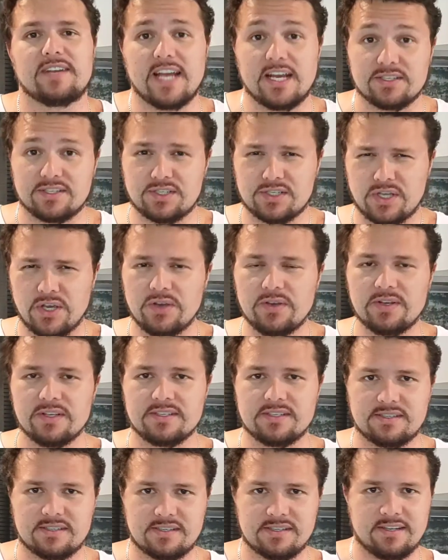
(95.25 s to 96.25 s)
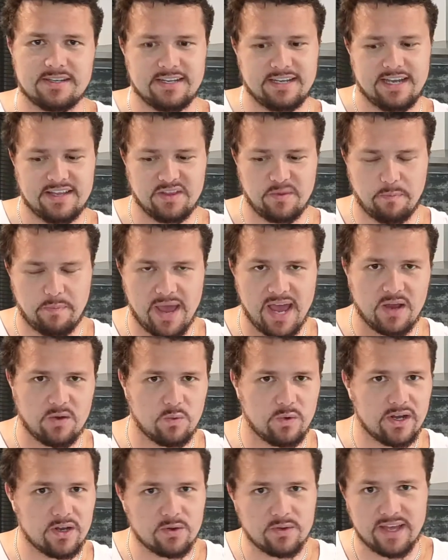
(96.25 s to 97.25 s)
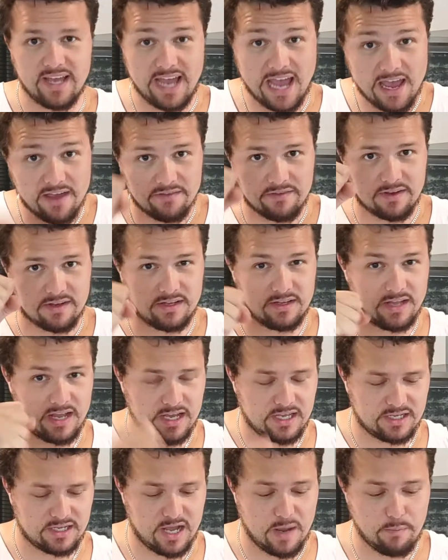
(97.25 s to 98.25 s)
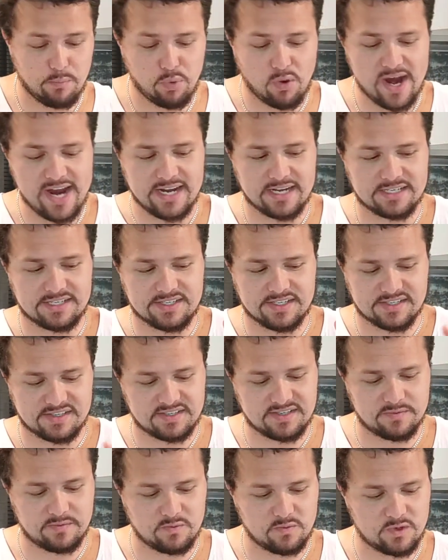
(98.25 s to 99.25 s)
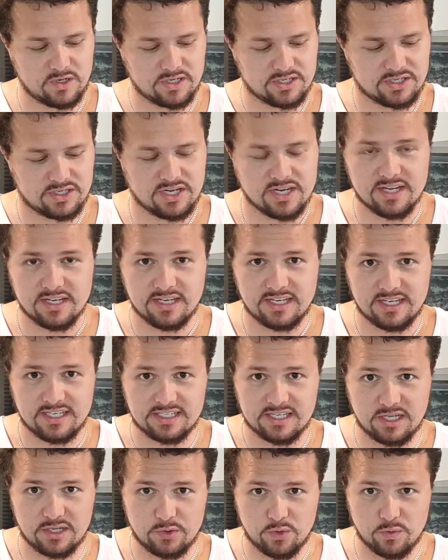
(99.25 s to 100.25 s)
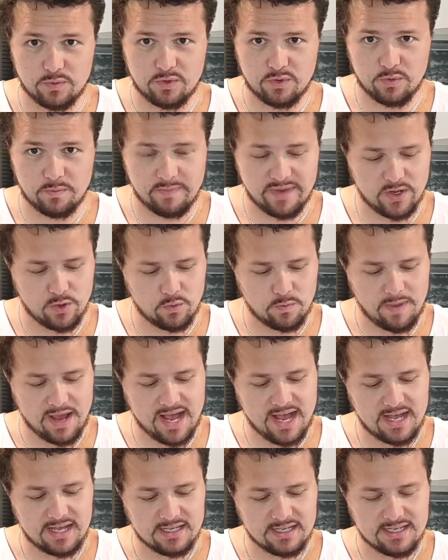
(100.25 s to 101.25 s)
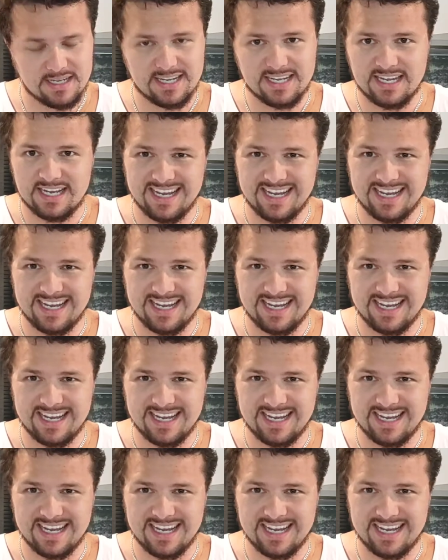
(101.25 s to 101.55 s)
Now scooters, at the back wheel, they have a brake system, which is a little metal bar,